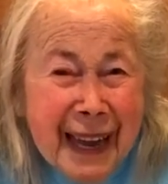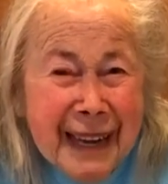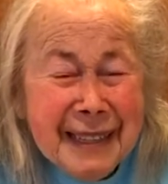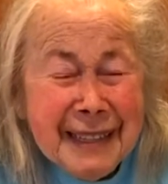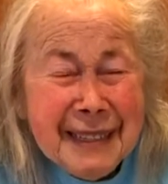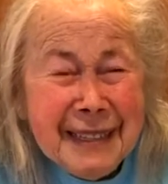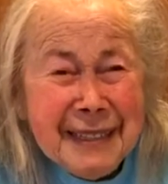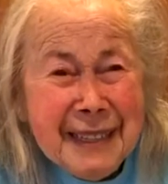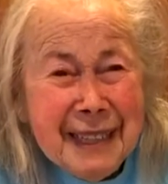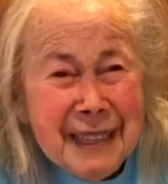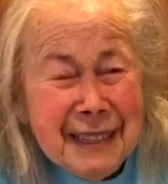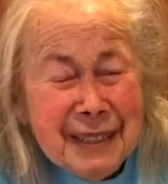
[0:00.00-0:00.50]

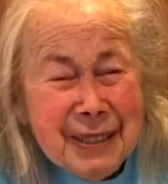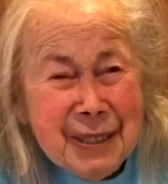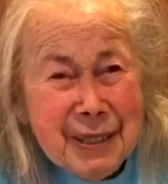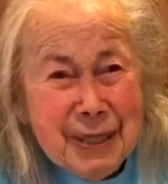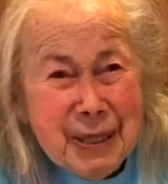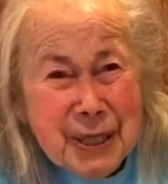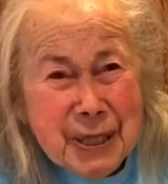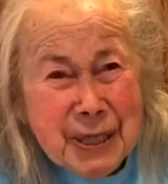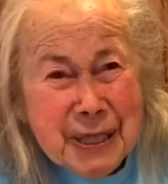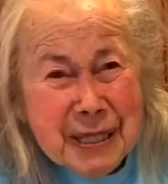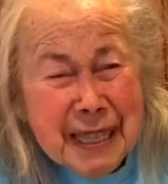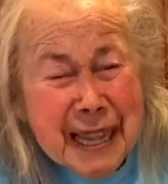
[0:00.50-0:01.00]
And
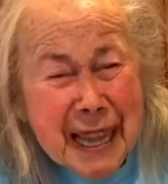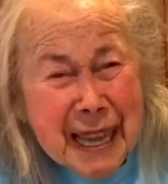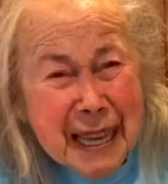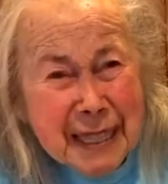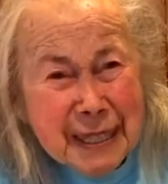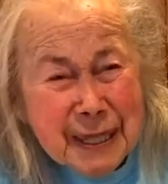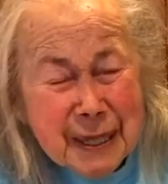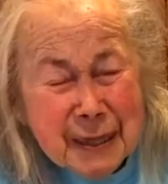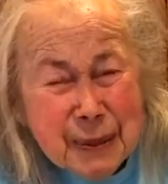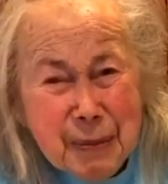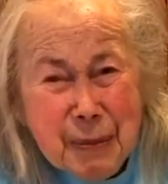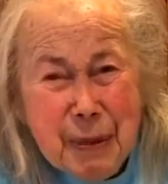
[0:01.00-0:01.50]
just
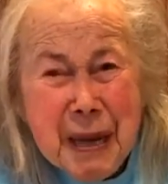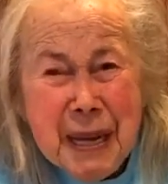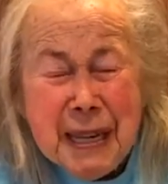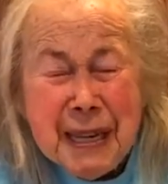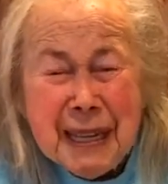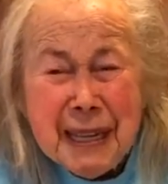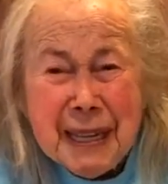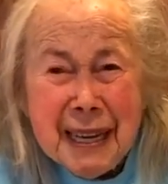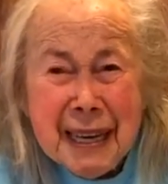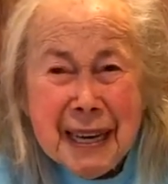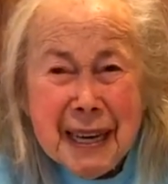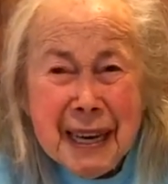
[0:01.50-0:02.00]
last
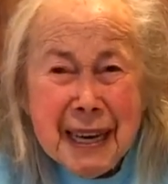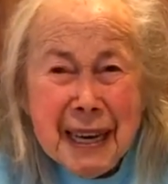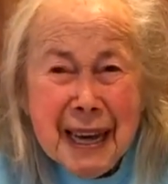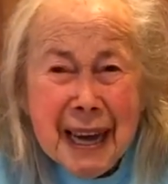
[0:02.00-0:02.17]
week,